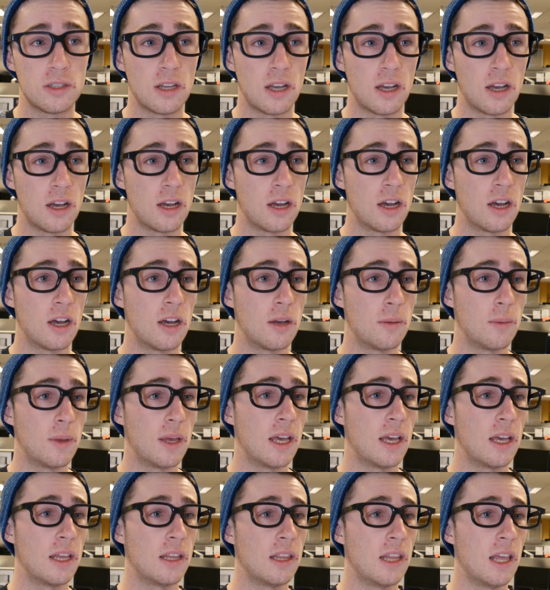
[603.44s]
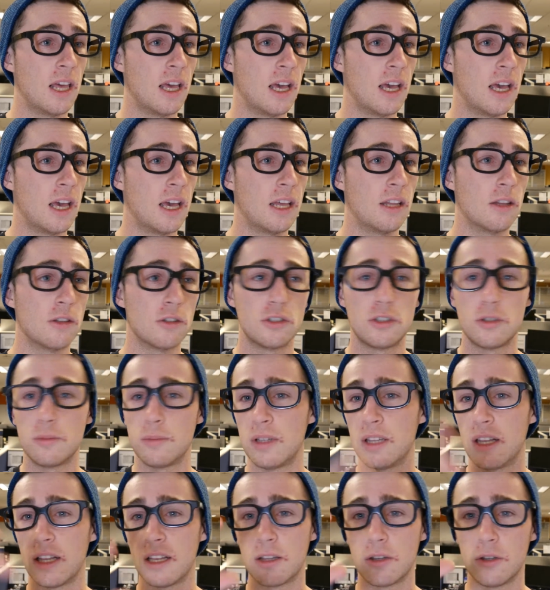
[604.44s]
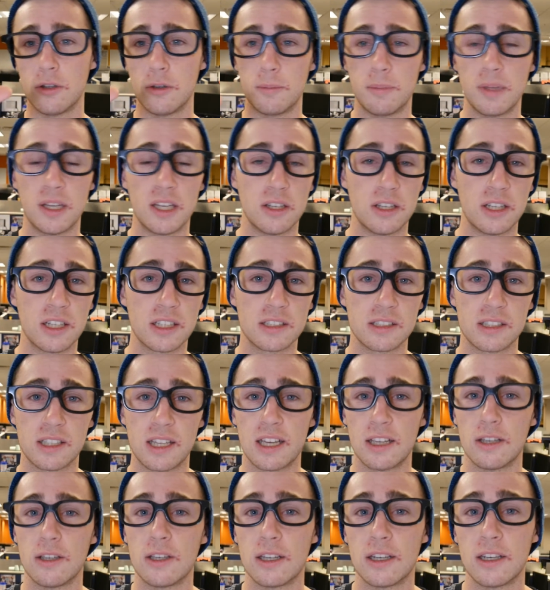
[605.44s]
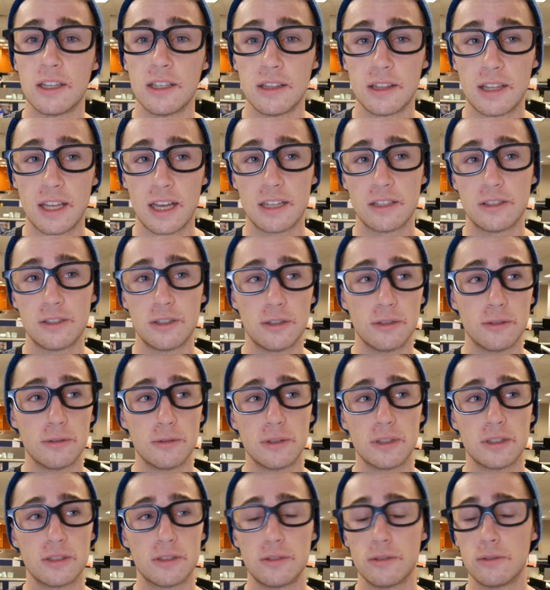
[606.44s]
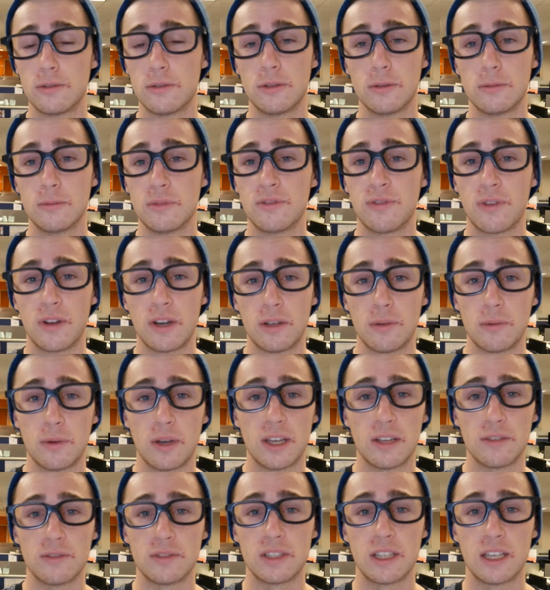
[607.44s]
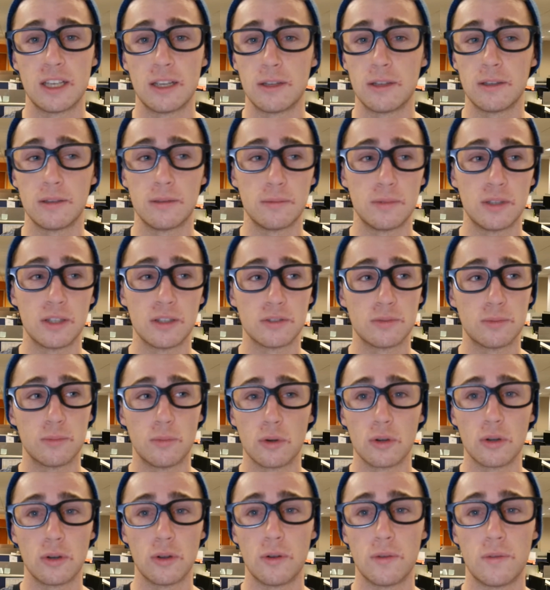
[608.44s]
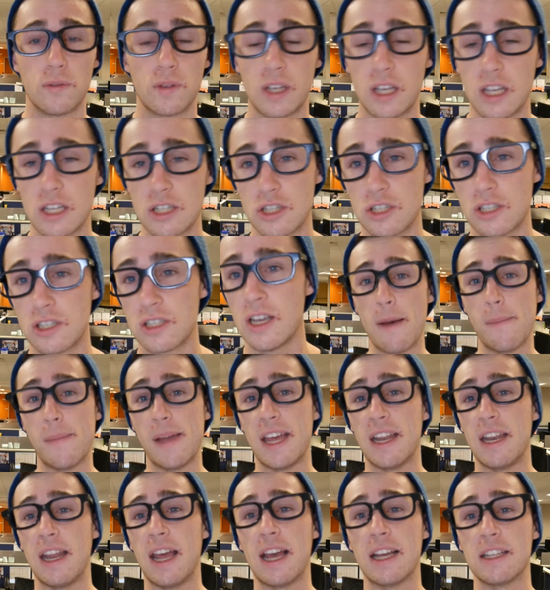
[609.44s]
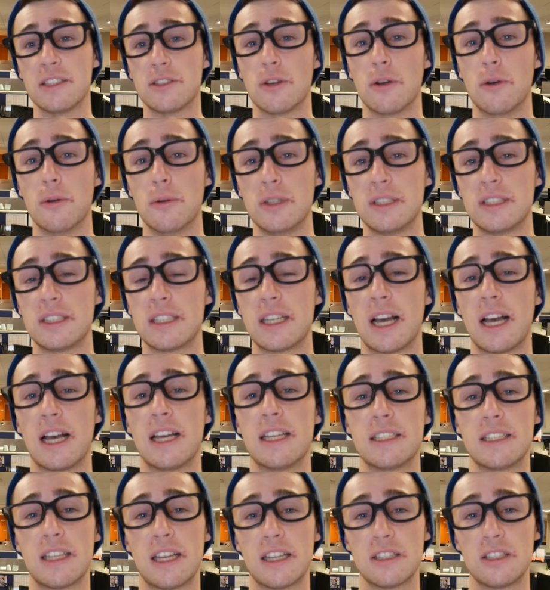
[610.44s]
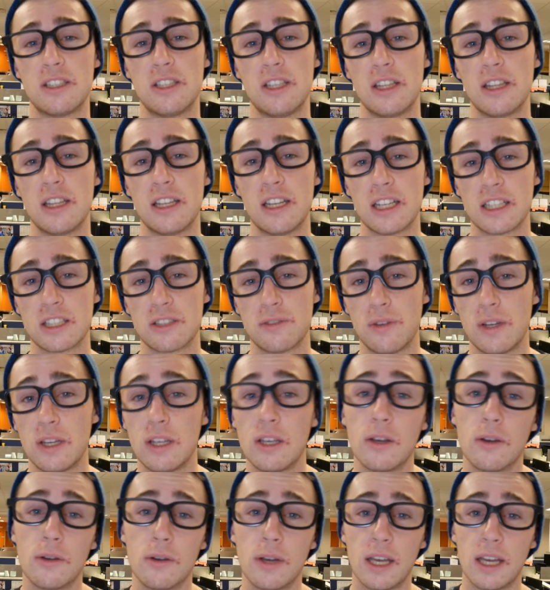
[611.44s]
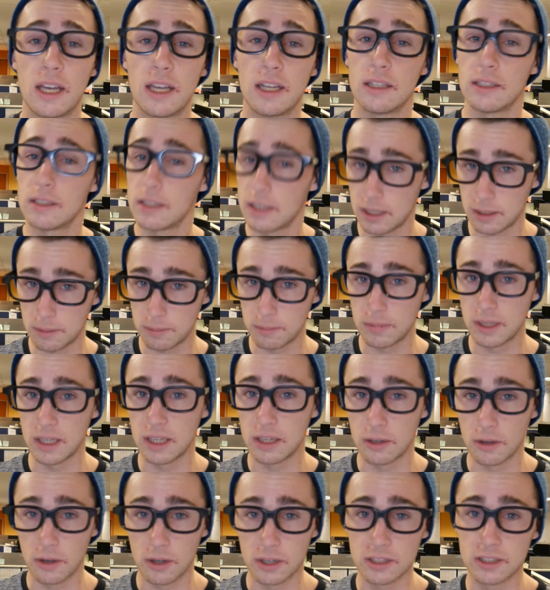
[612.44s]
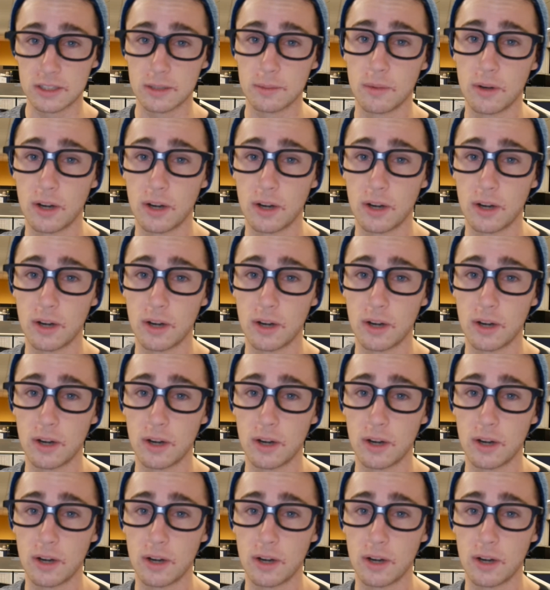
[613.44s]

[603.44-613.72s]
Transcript: and then there should be like a little bell next to that. You can hit that too. That's YouTube's funny way of saying here's more notifications. And as always, guys, I'll see you in the next video, and keep being awesome. All